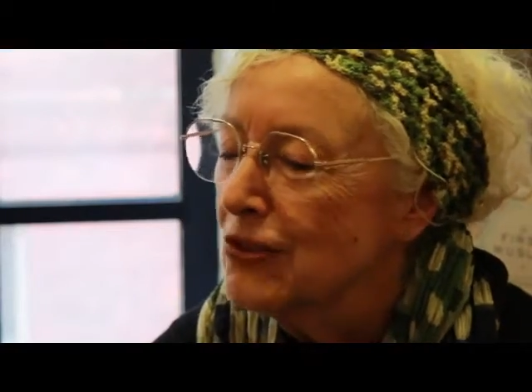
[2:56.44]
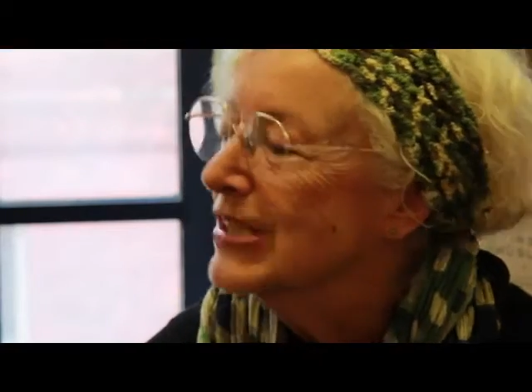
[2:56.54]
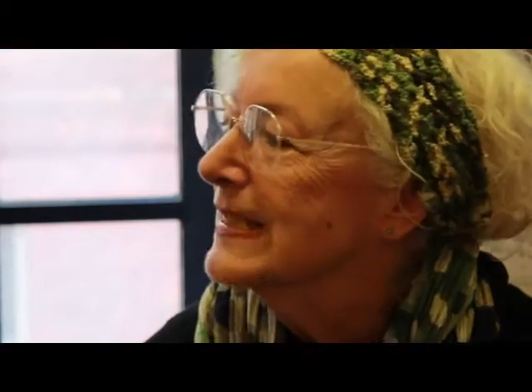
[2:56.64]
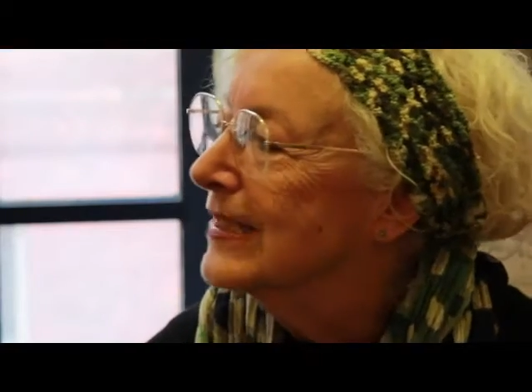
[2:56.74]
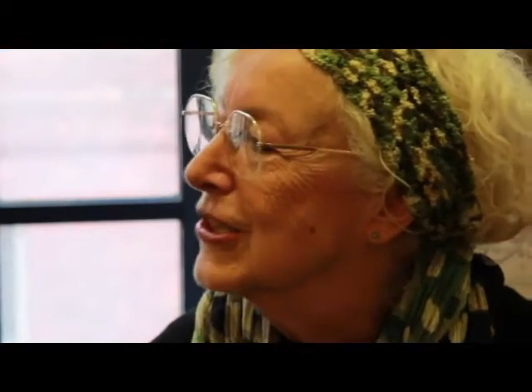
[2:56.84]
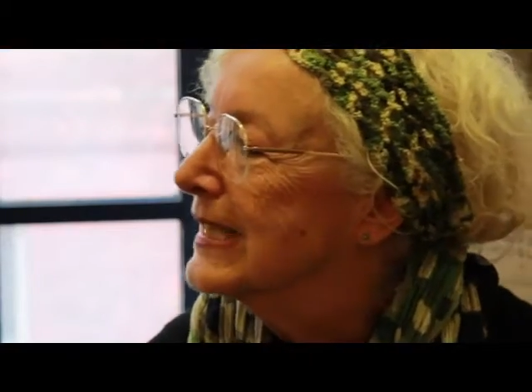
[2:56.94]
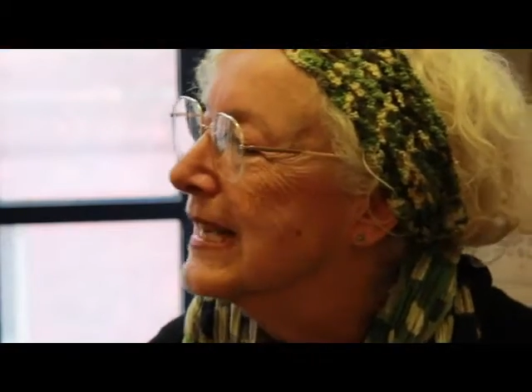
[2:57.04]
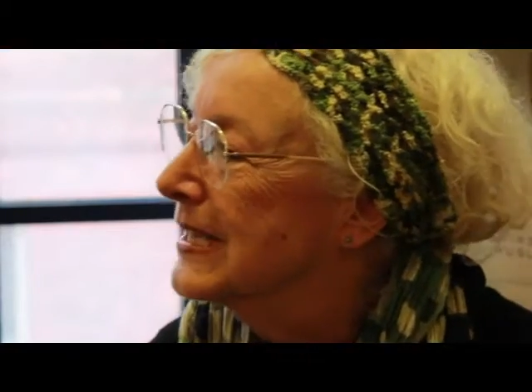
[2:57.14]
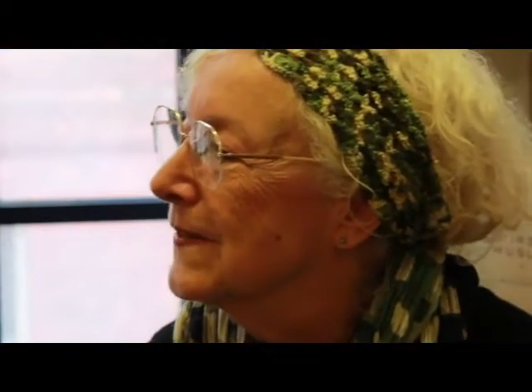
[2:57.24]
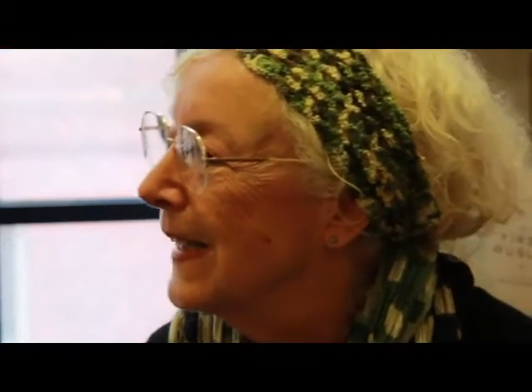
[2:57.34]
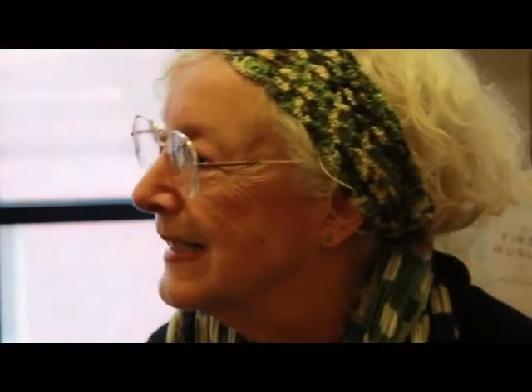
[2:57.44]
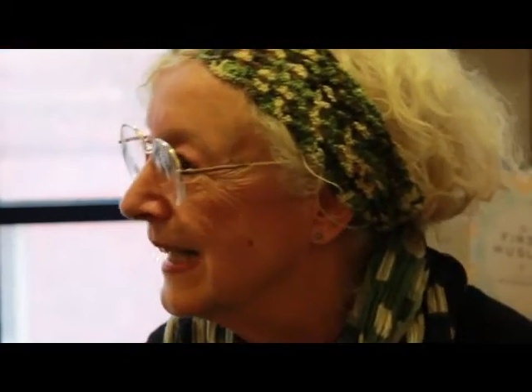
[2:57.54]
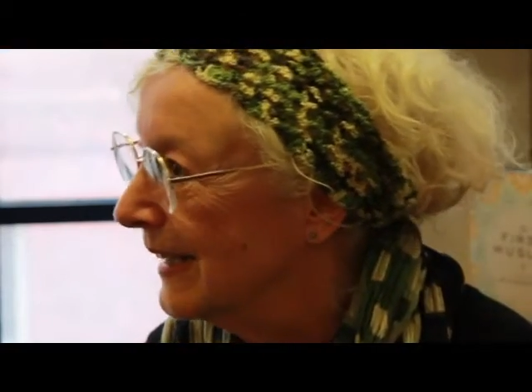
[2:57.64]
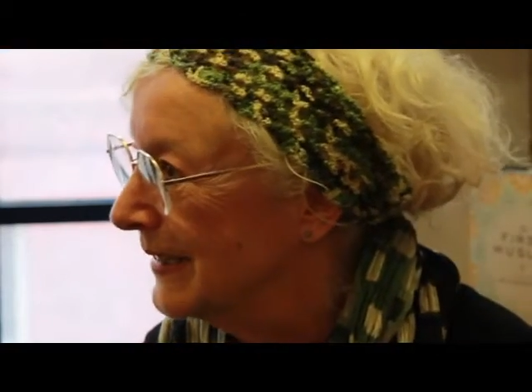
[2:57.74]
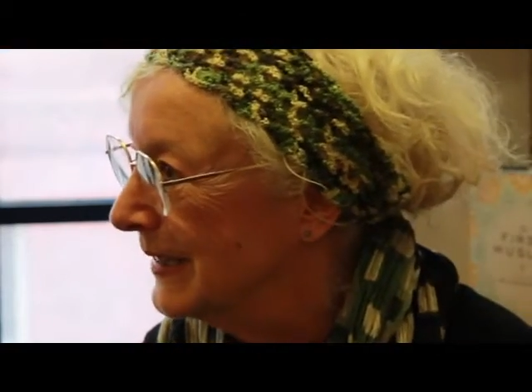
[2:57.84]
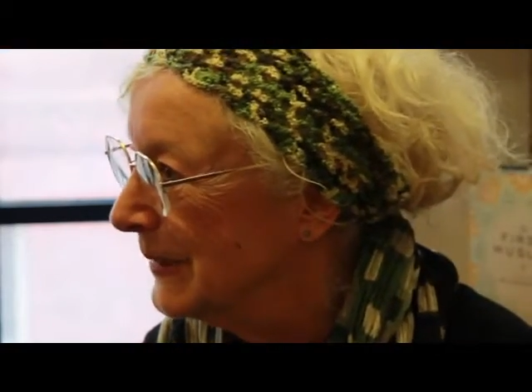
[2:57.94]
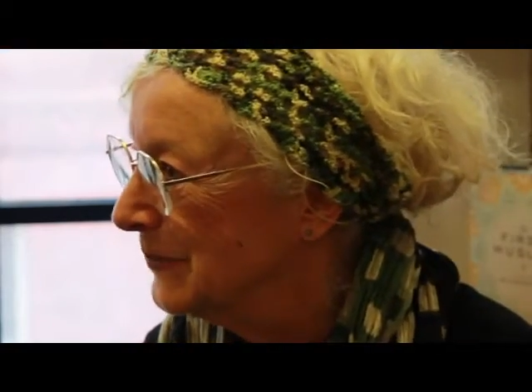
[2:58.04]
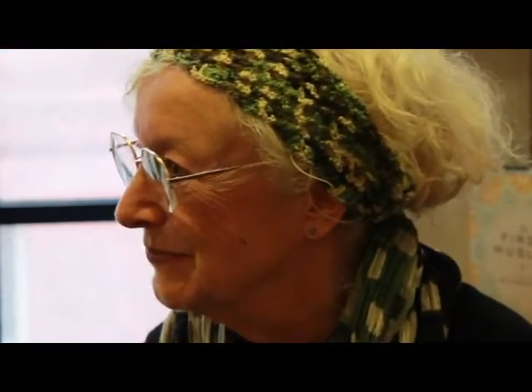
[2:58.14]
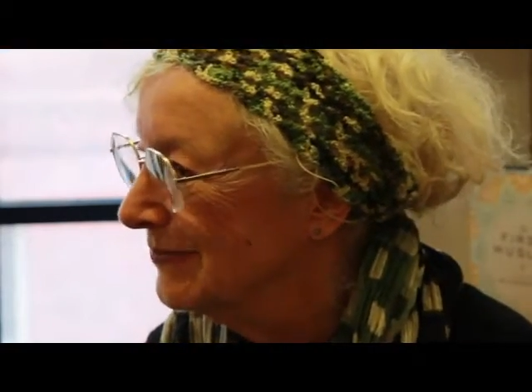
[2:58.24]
was just such a sense of vitality